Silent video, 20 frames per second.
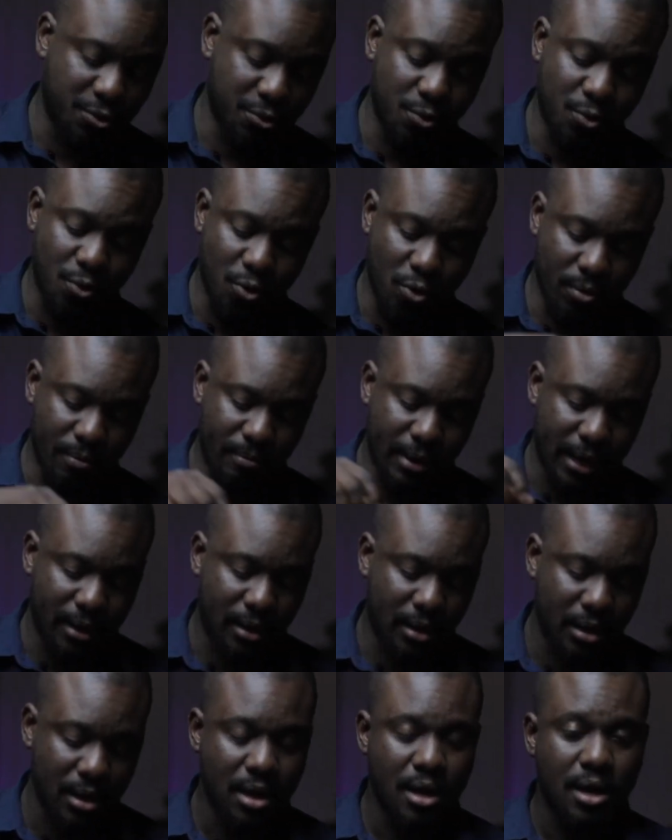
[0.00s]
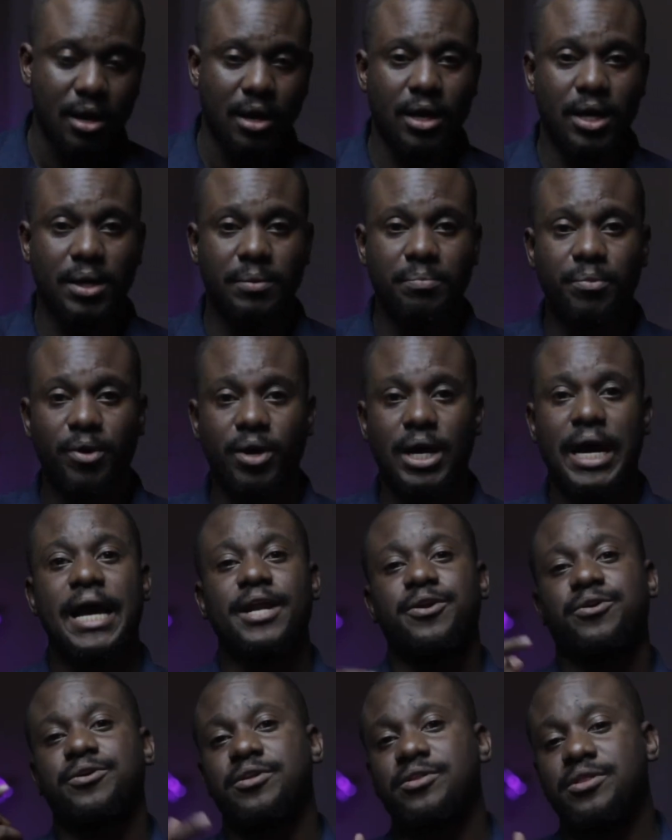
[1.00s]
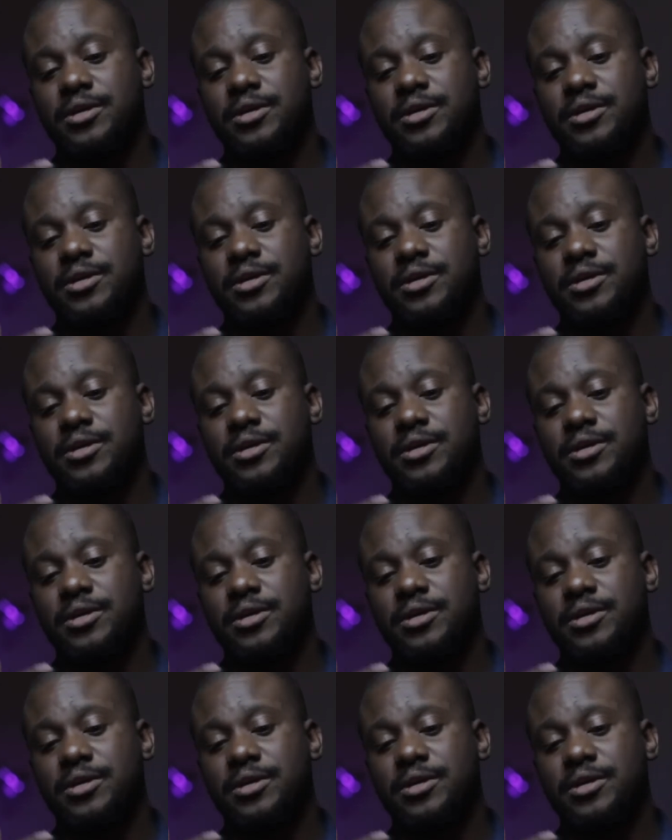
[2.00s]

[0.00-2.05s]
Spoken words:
grow back. But another